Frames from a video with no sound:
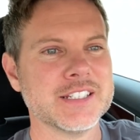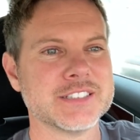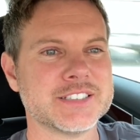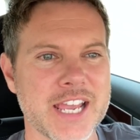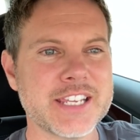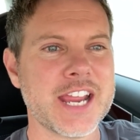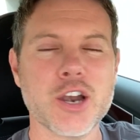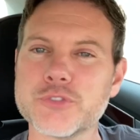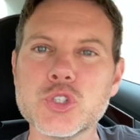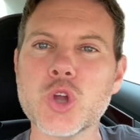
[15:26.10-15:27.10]
Take care.
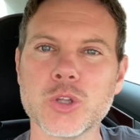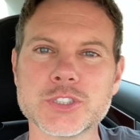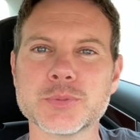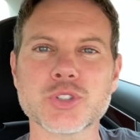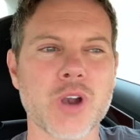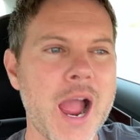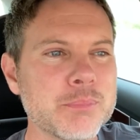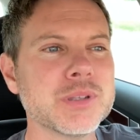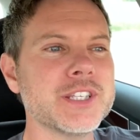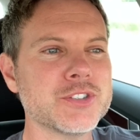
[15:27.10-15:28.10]
If you don't
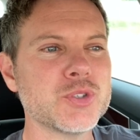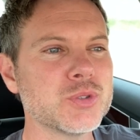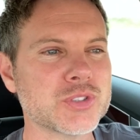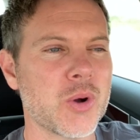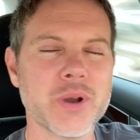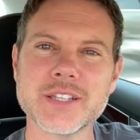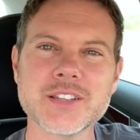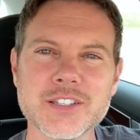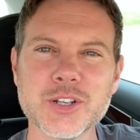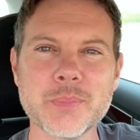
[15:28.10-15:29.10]
subscribe, please do so. Hit
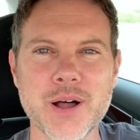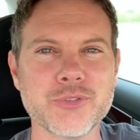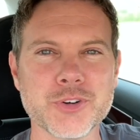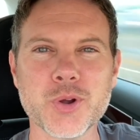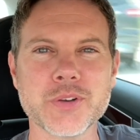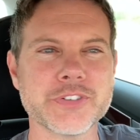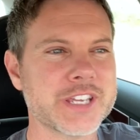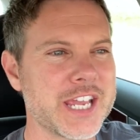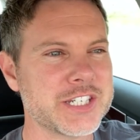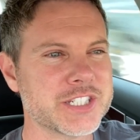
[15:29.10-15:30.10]
the little bell for
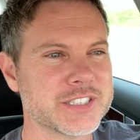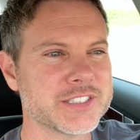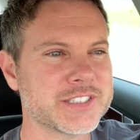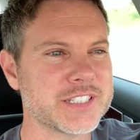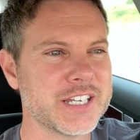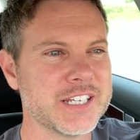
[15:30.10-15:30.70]
notifications.